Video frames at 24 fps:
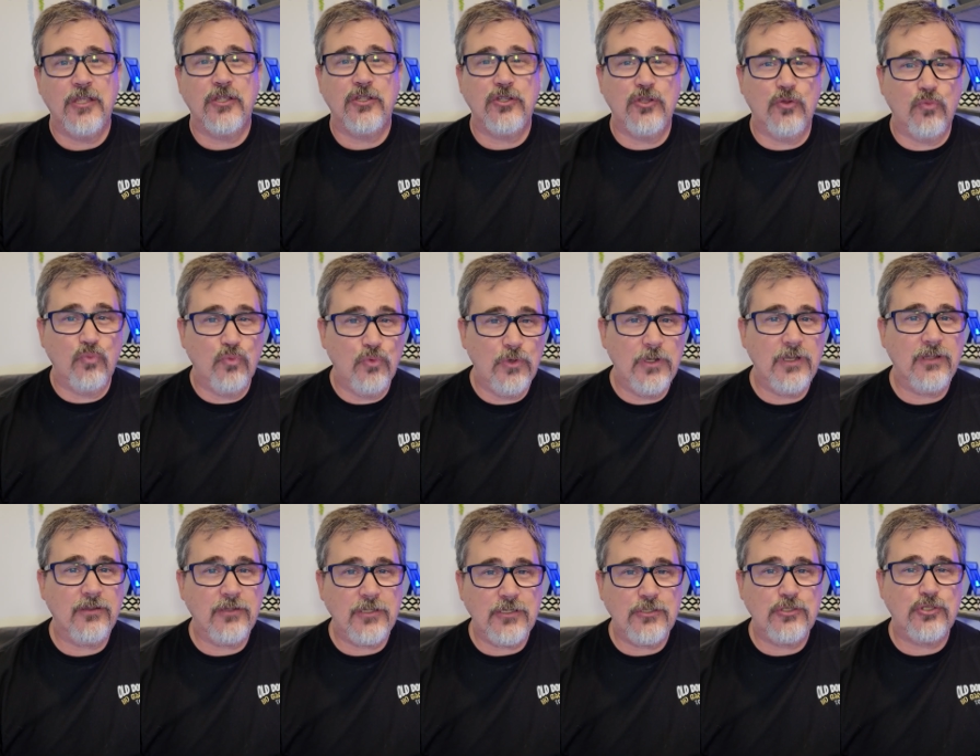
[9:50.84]
you
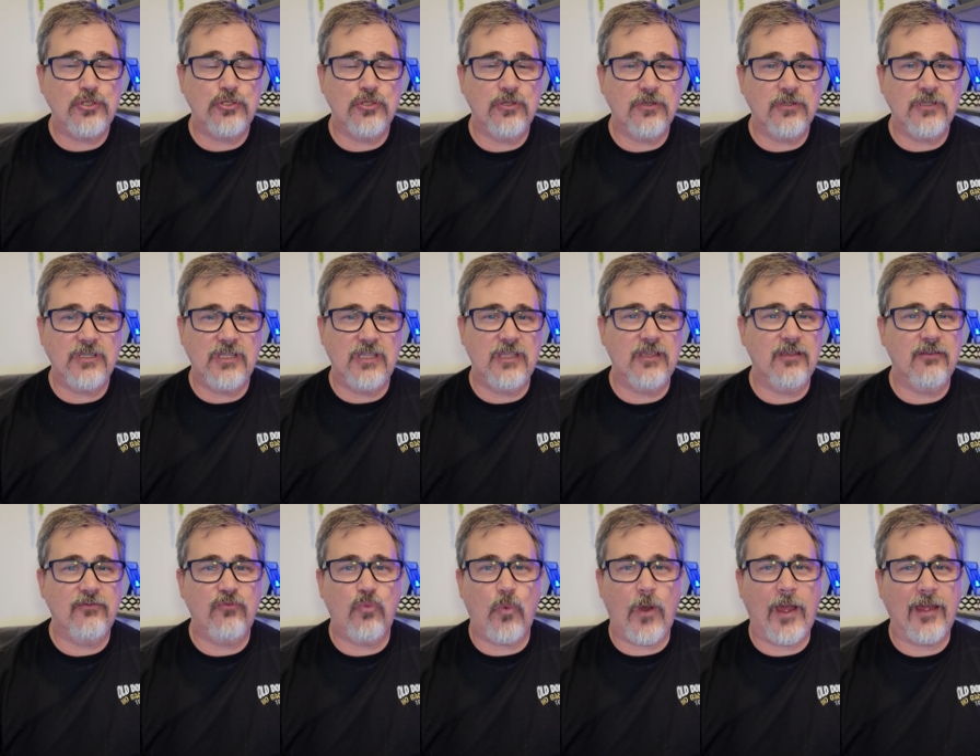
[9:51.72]
really should
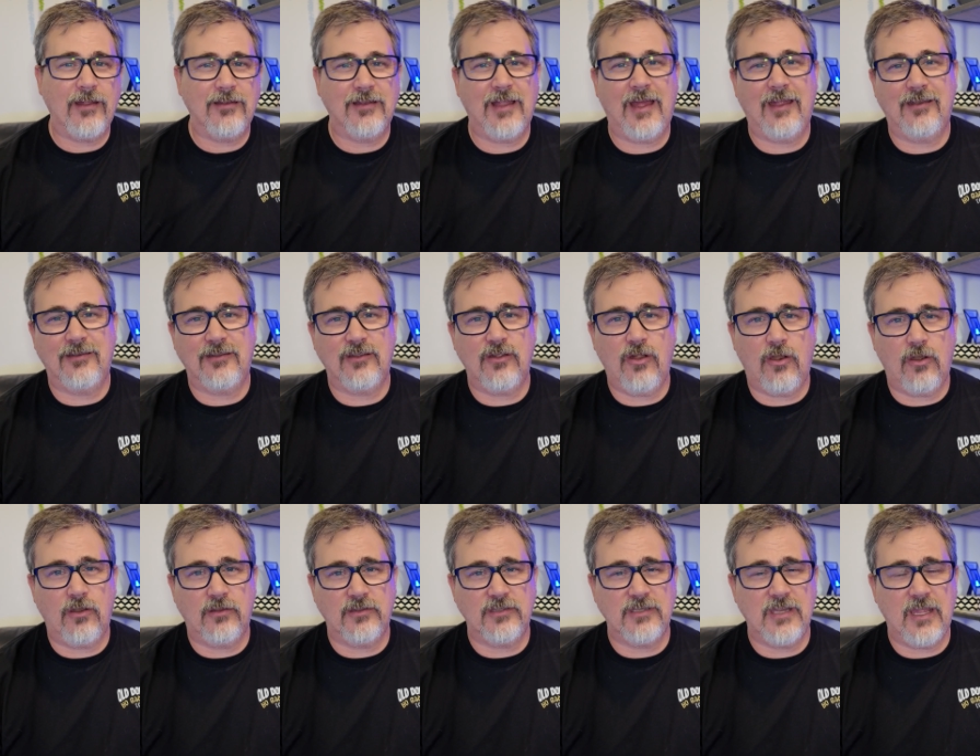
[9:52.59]
give White Lightning
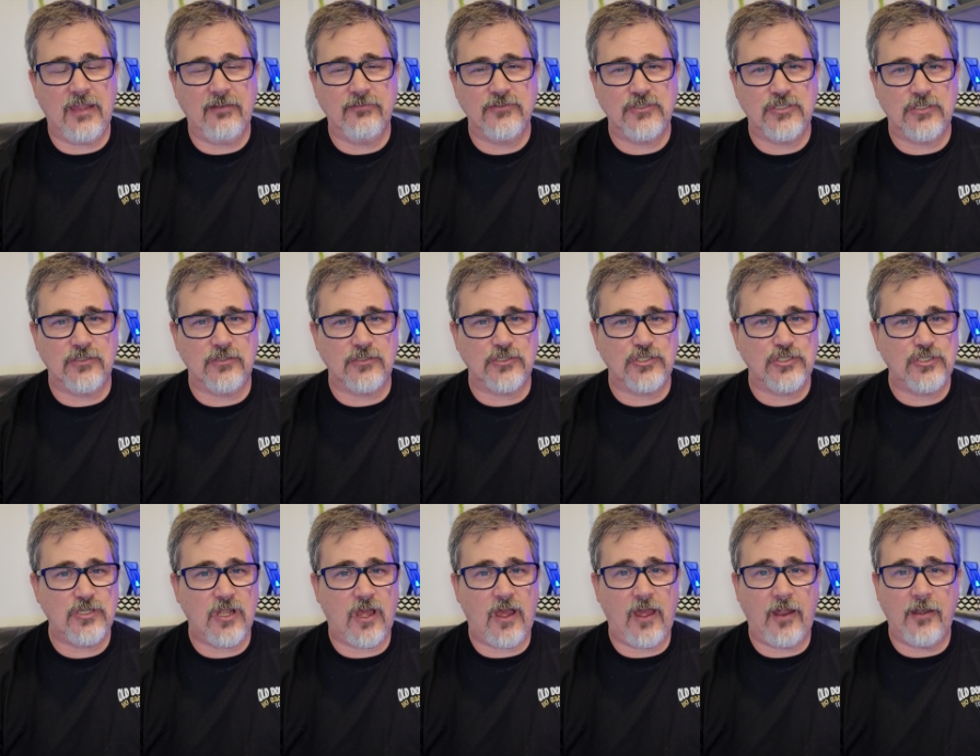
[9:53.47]
Harley-Davidson a
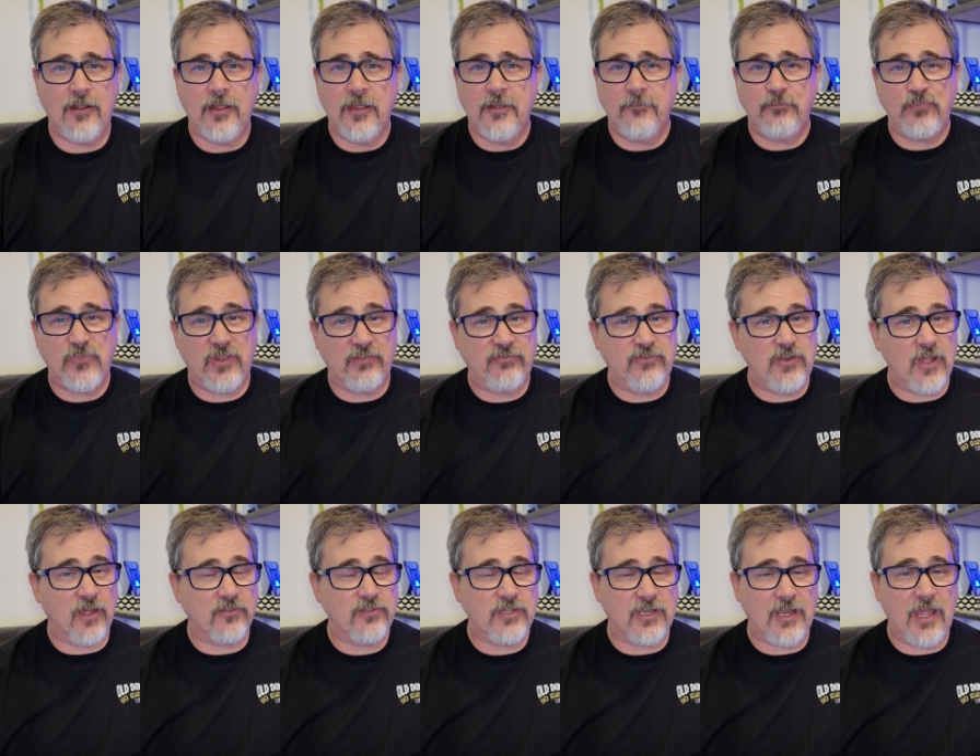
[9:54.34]
shot. If
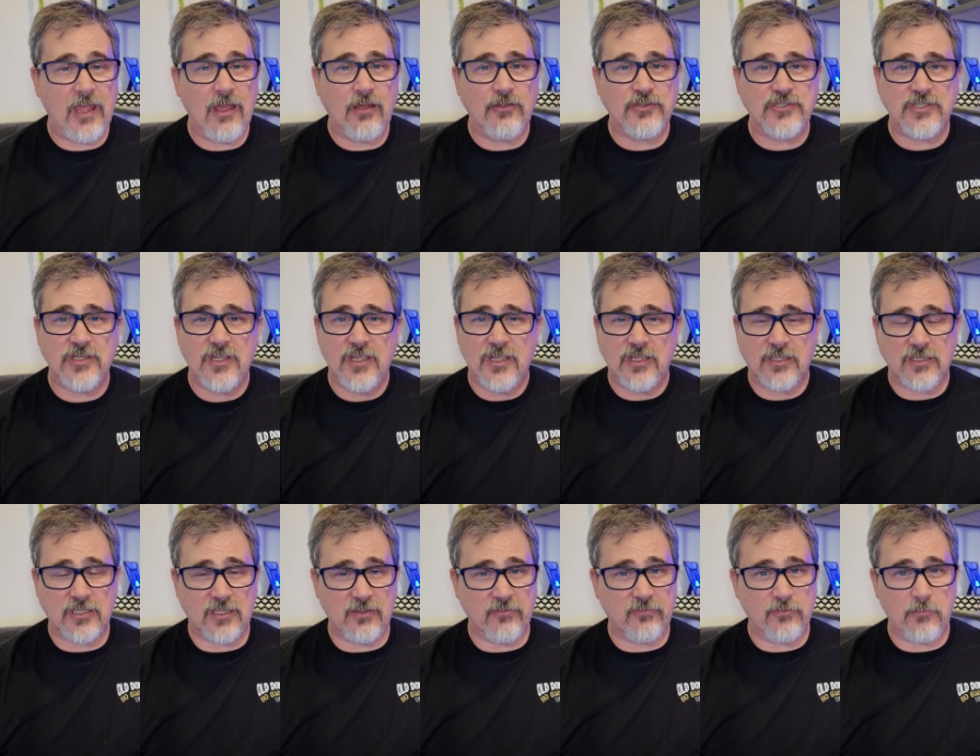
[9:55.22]
nothing else,
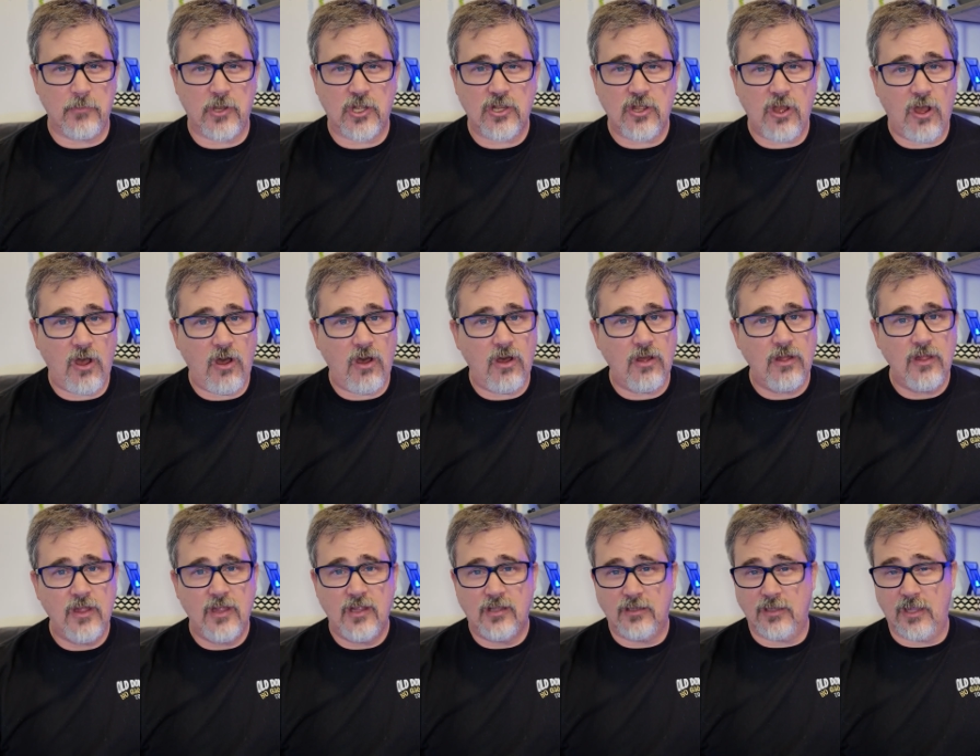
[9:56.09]
give them a
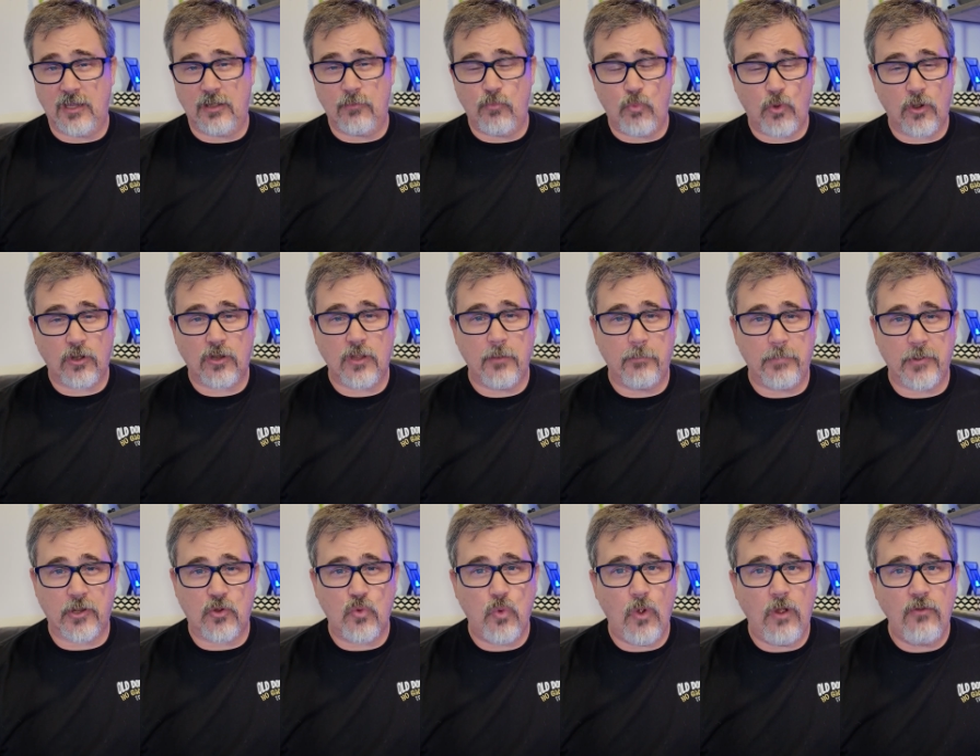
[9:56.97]
call, let them work up
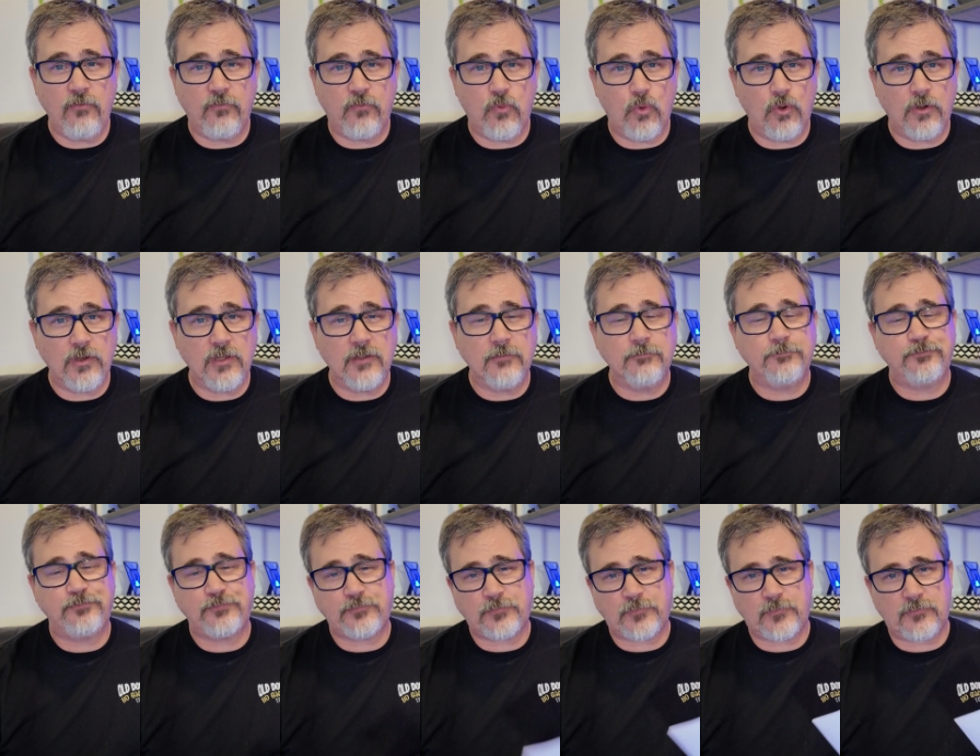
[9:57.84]
a quote for
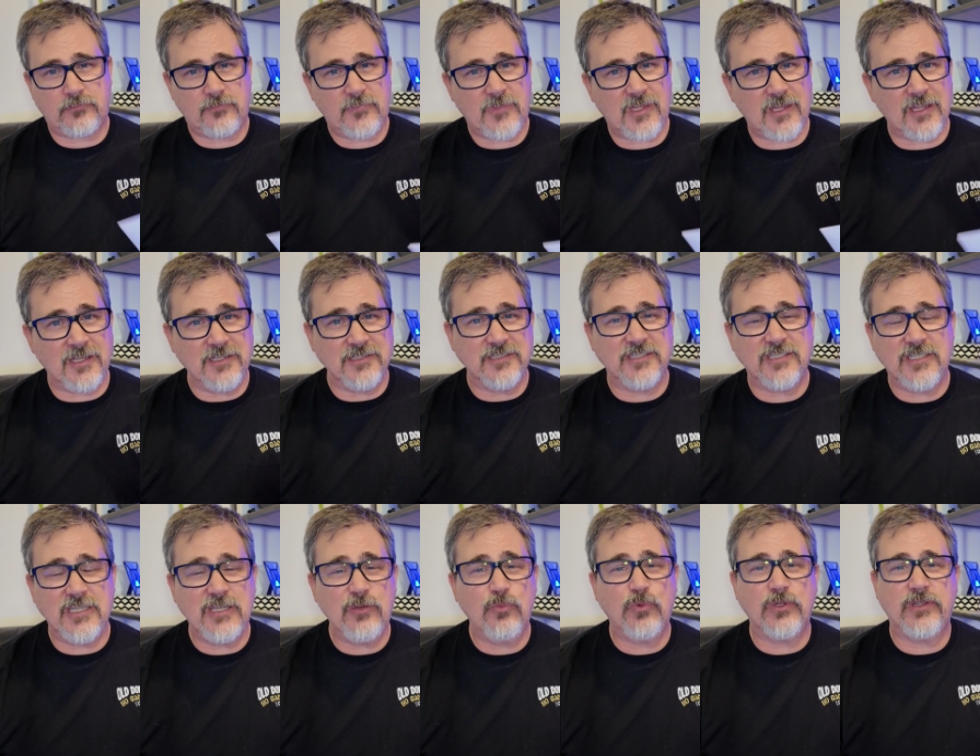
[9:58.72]
you, and
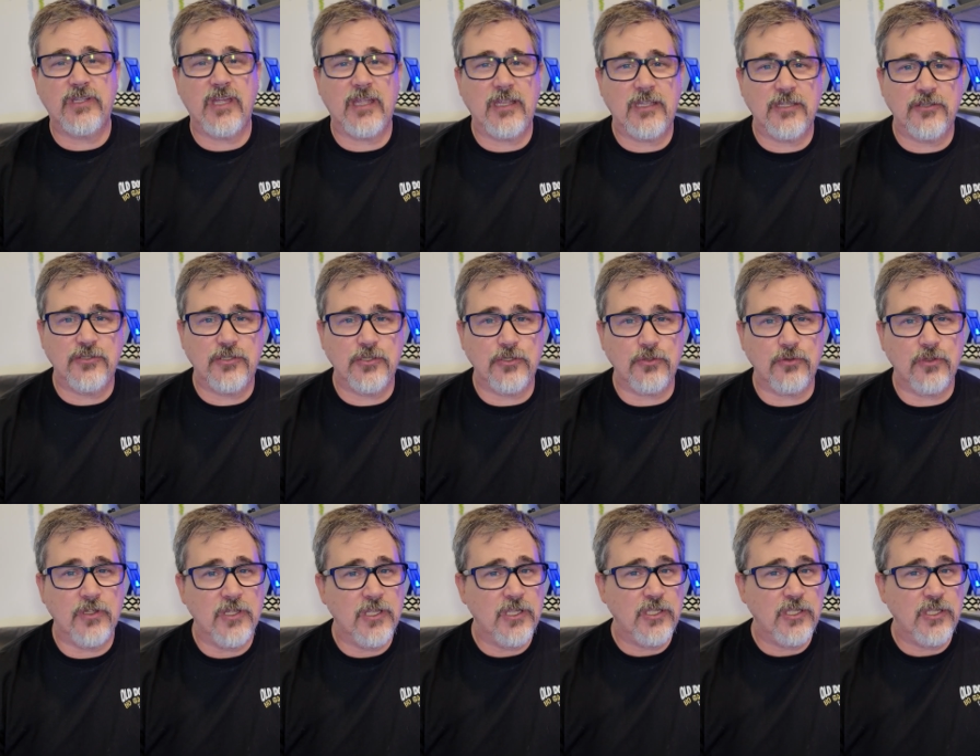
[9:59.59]
see what they can do.